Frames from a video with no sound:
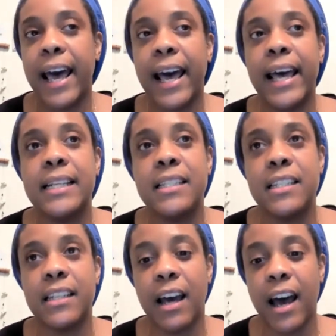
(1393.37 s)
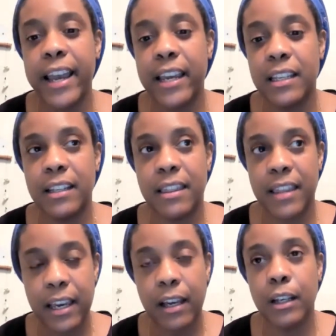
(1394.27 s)
And I
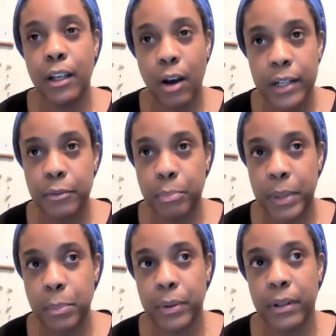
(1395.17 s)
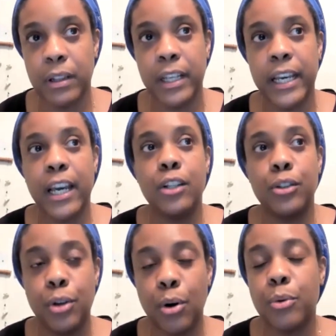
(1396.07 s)
think a lot of people
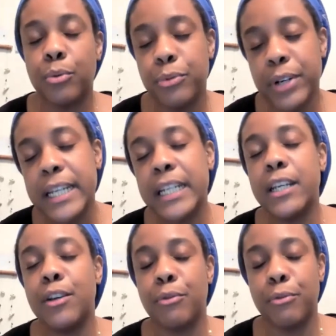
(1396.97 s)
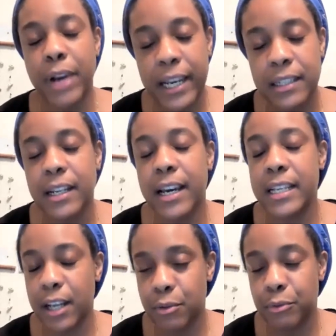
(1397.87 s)
don't really
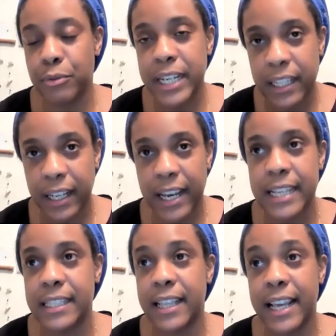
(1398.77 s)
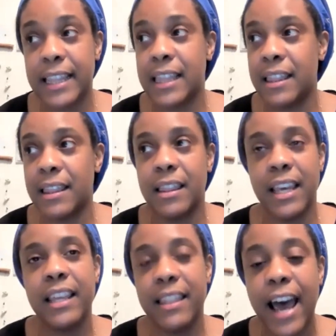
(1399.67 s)
recognize and realize that
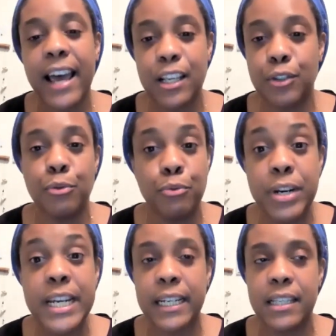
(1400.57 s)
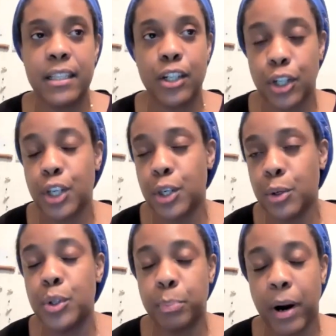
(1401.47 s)
that is really such a
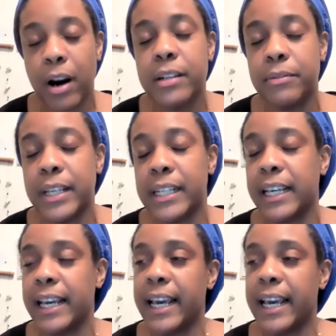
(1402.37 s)
huge part of it.